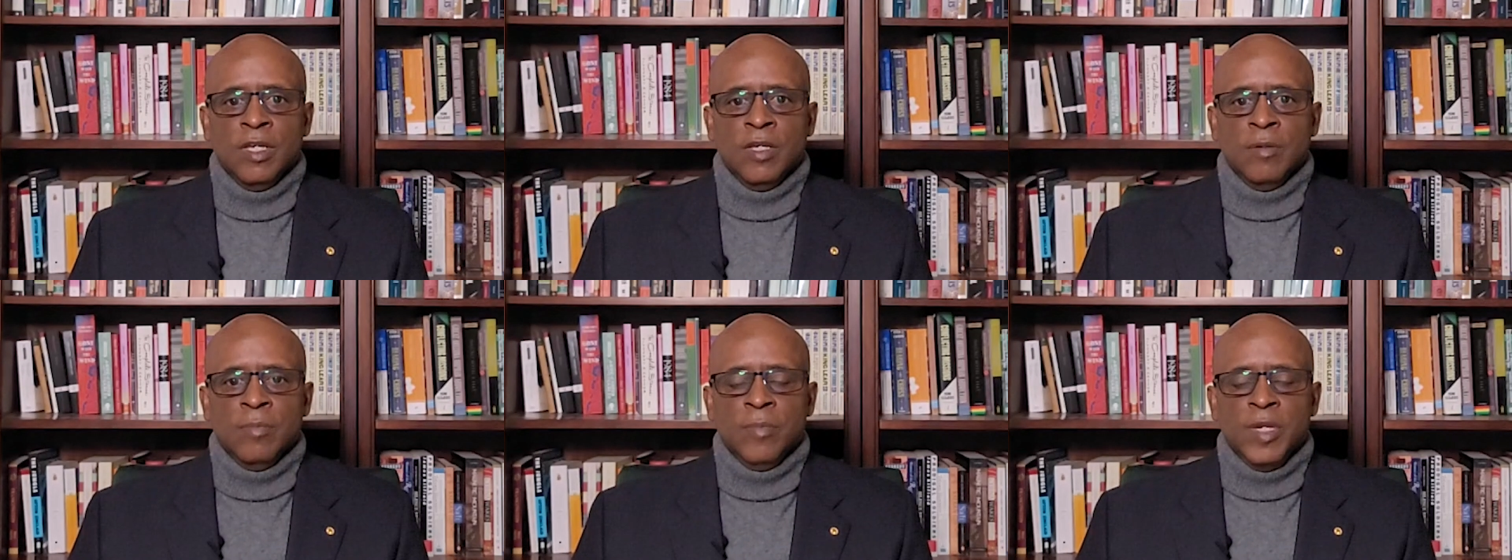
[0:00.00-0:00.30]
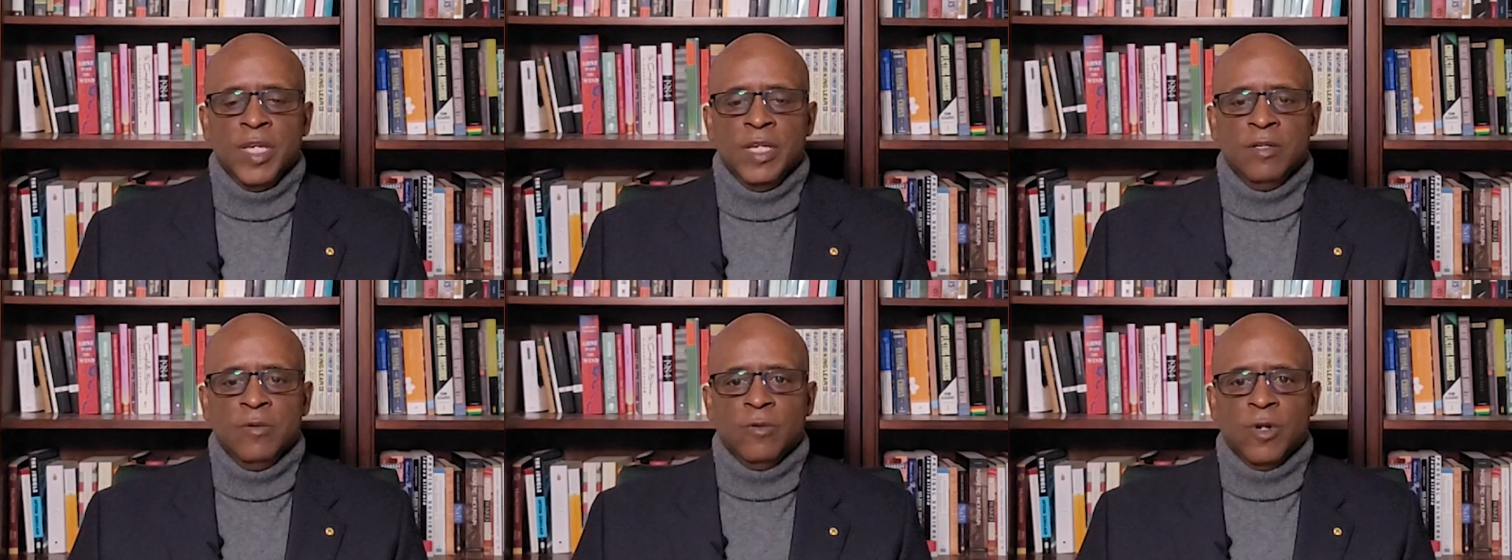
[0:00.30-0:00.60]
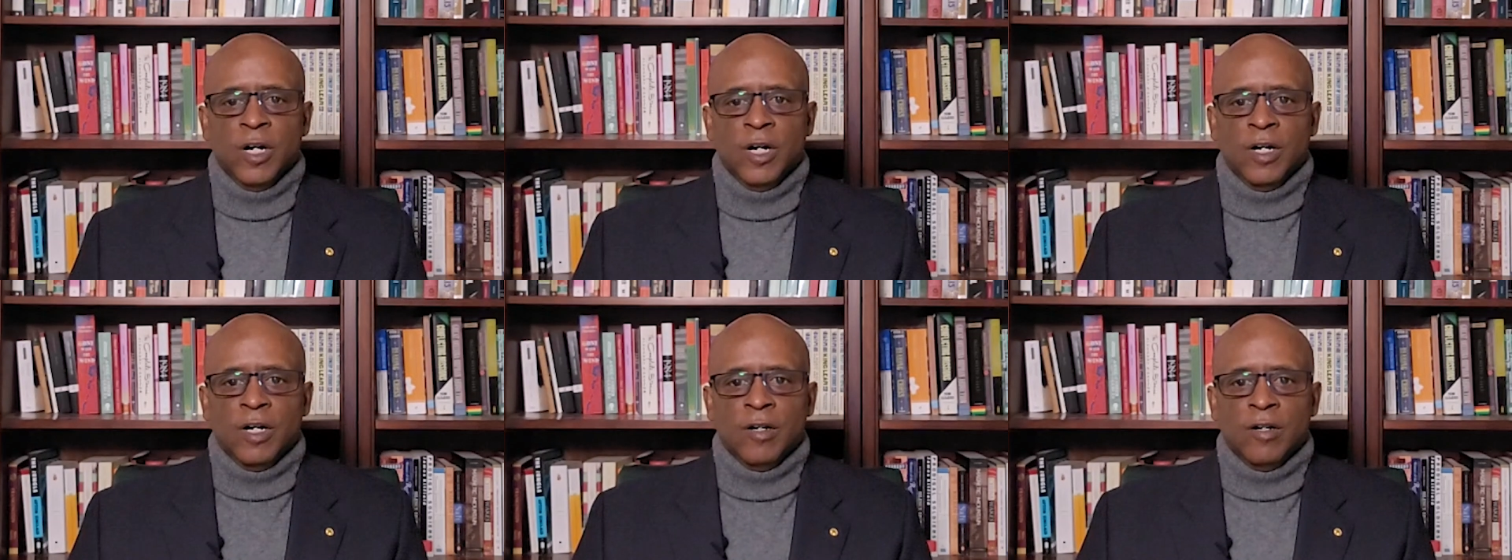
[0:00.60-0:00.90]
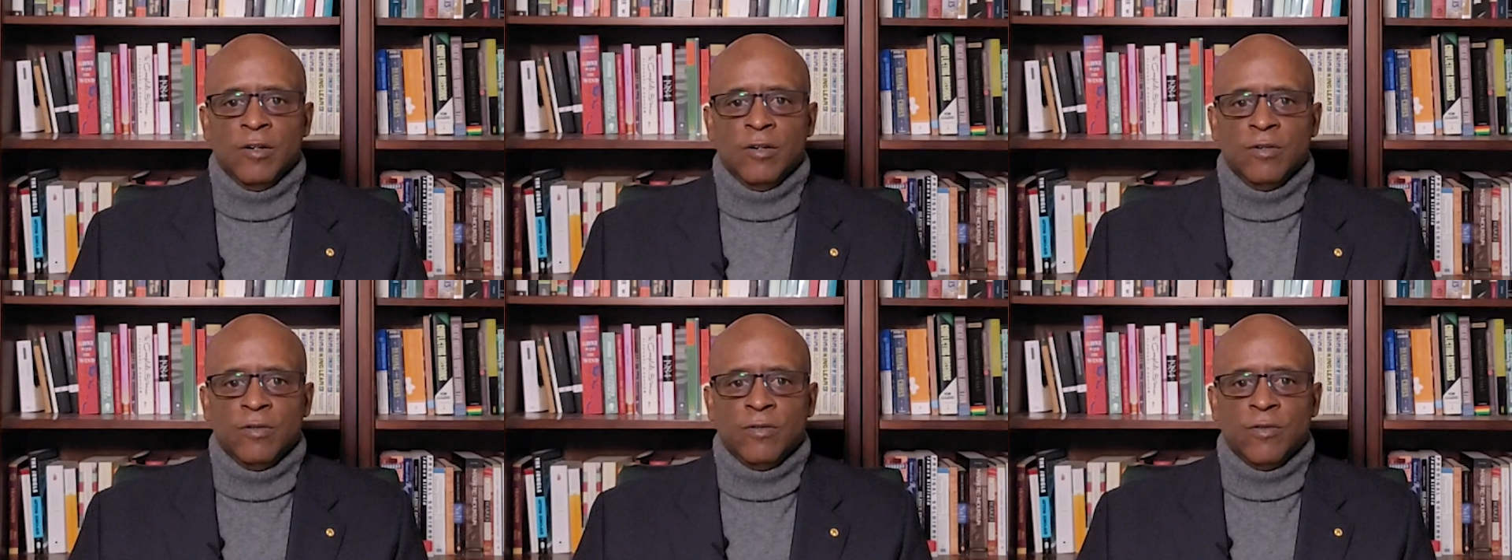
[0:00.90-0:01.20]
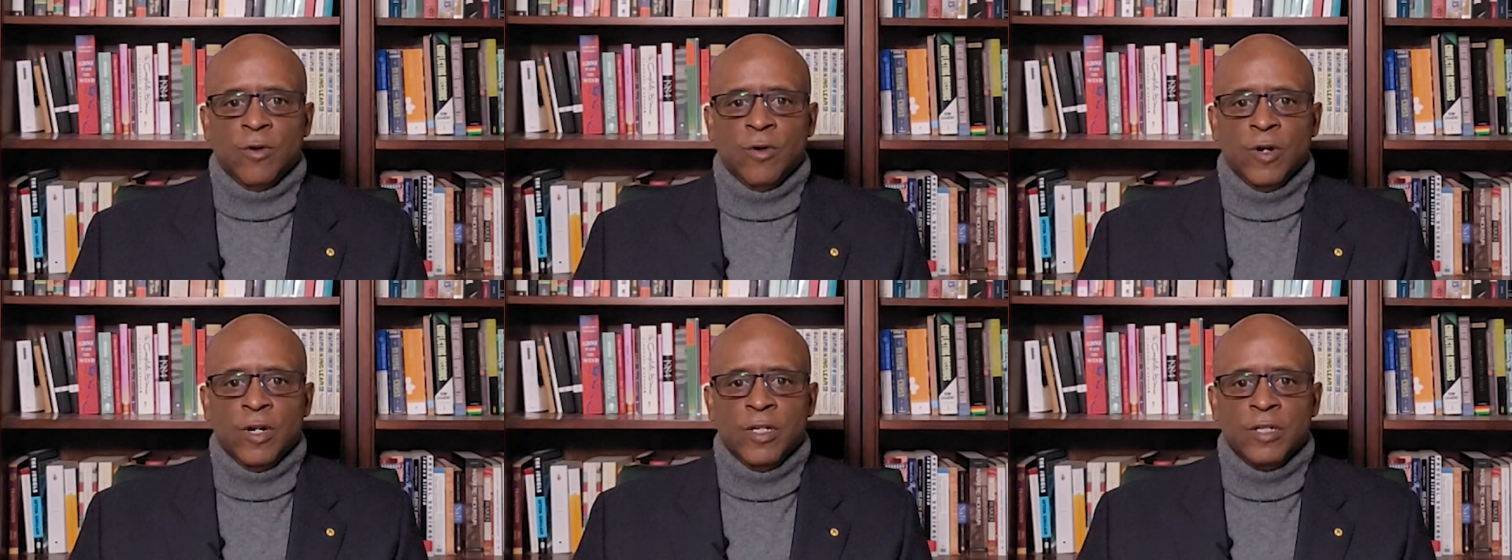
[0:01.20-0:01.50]
Meanwhile,
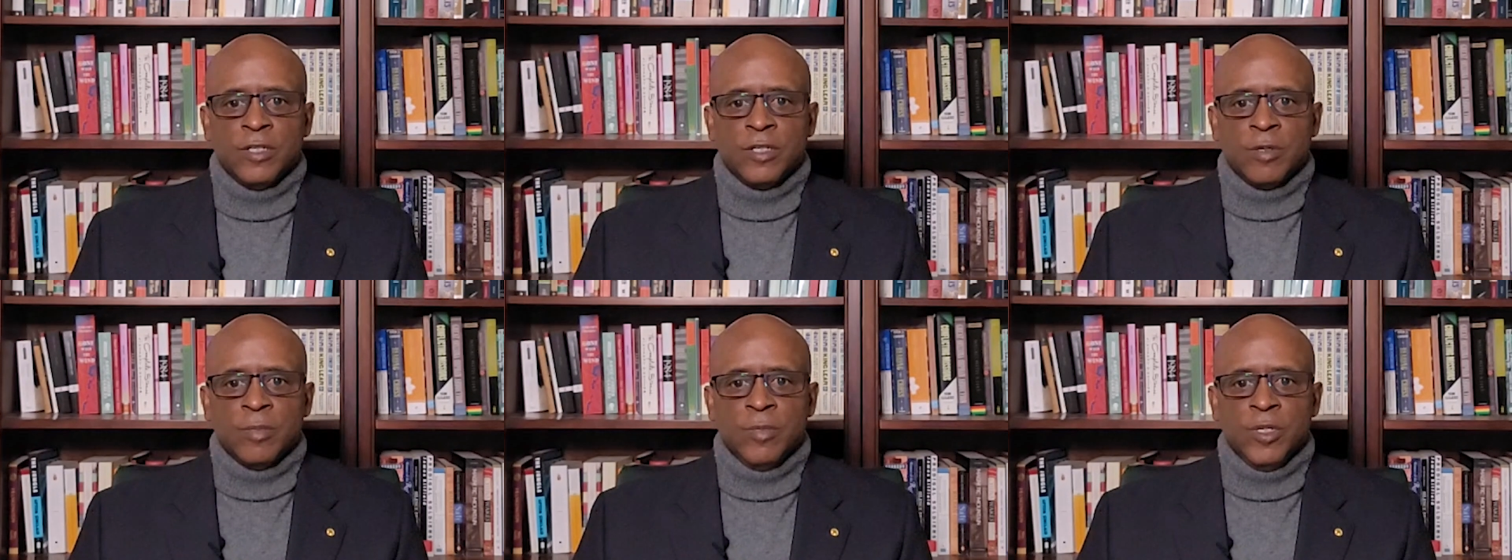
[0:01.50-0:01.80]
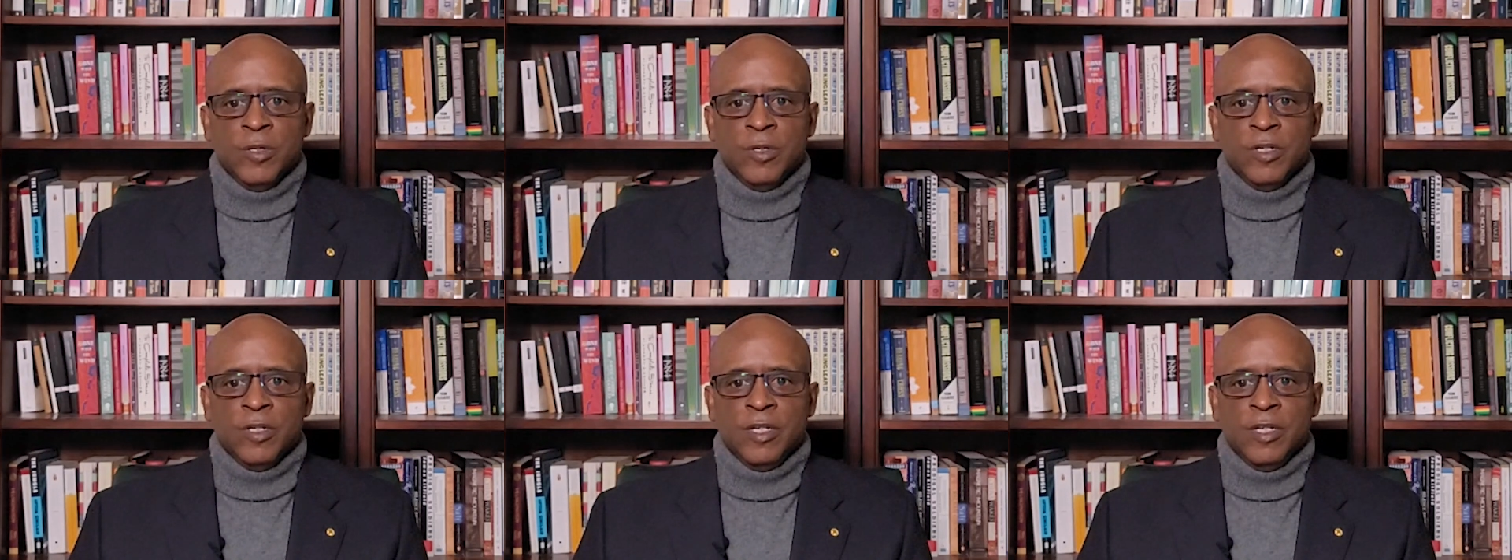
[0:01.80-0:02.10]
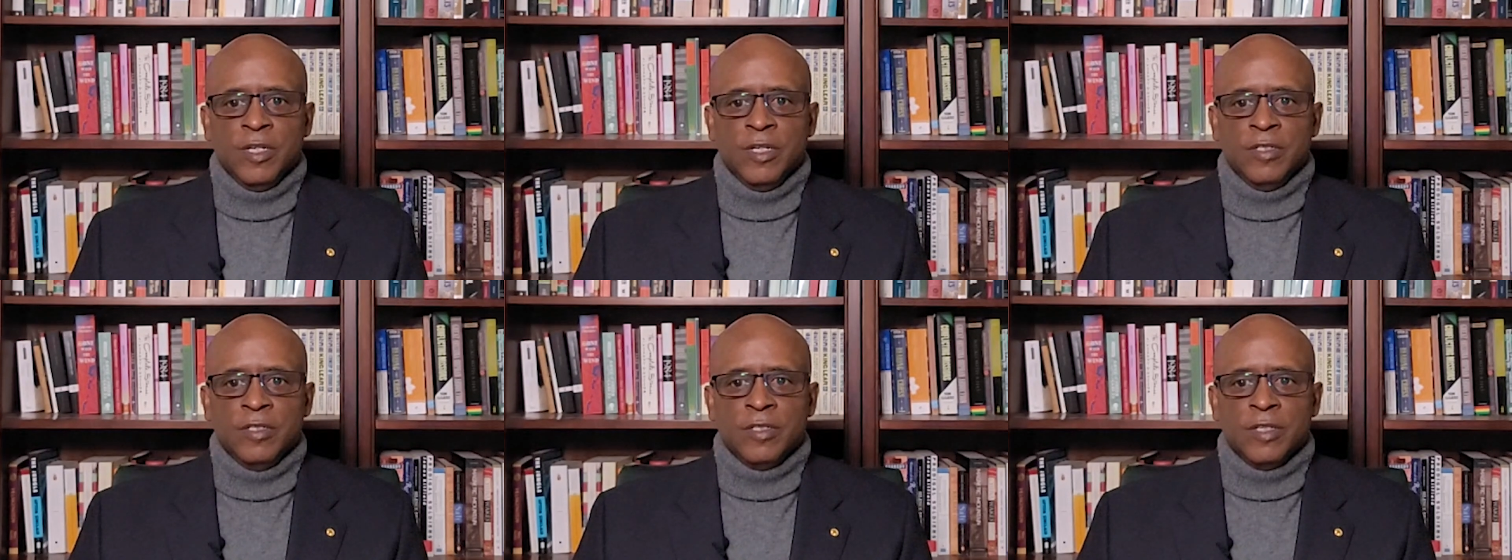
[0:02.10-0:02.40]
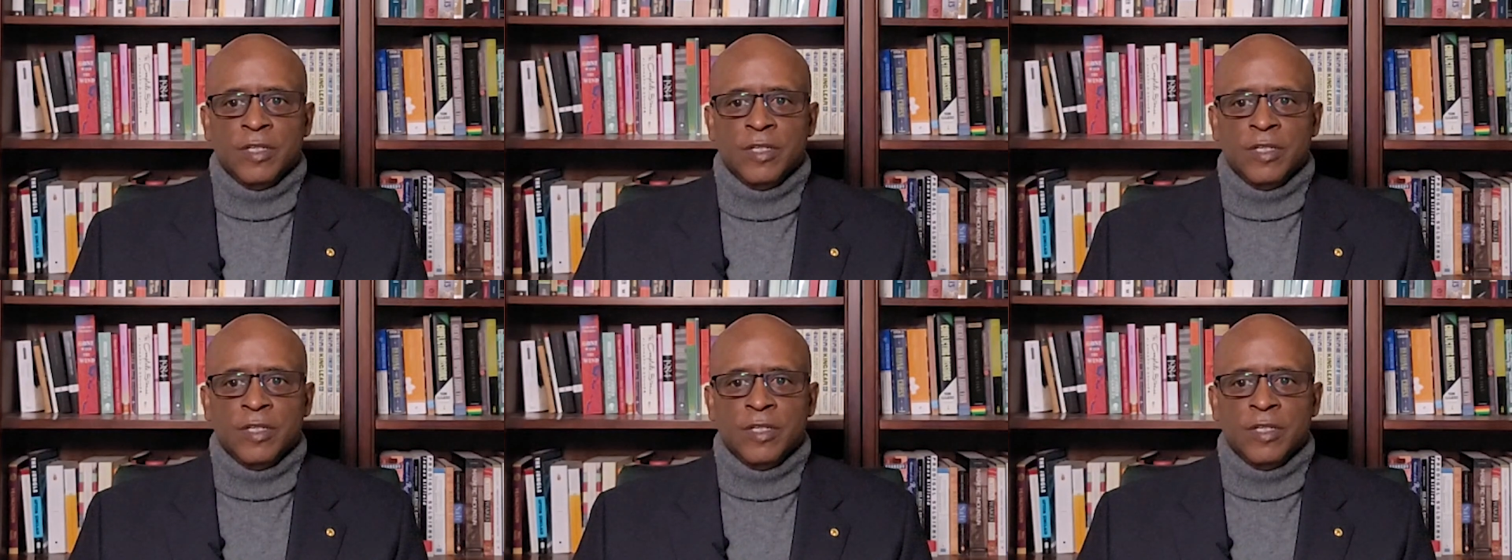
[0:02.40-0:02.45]
forest communities